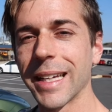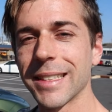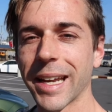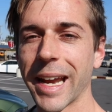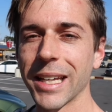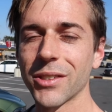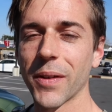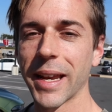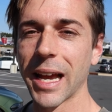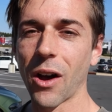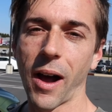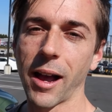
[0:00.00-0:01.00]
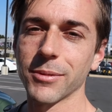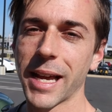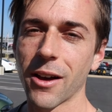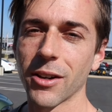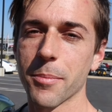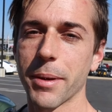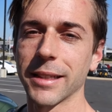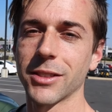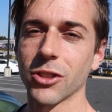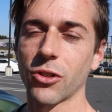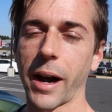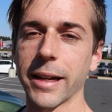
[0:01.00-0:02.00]
In today's video, I'm down at
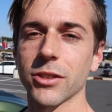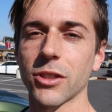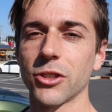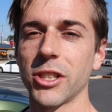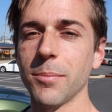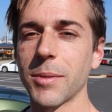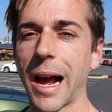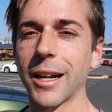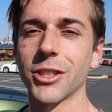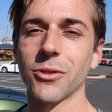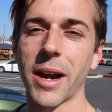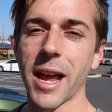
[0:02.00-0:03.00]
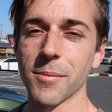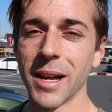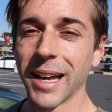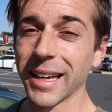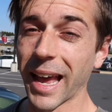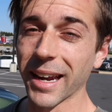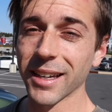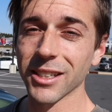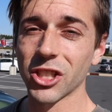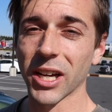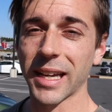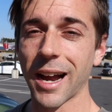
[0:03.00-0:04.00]
Benson Chrysler Jeep Dodge and Ram, getting to
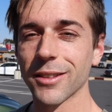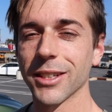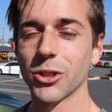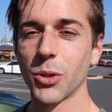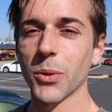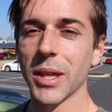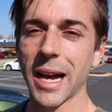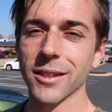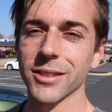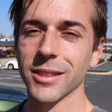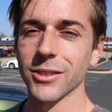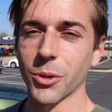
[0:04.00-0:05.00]
check out the two thousand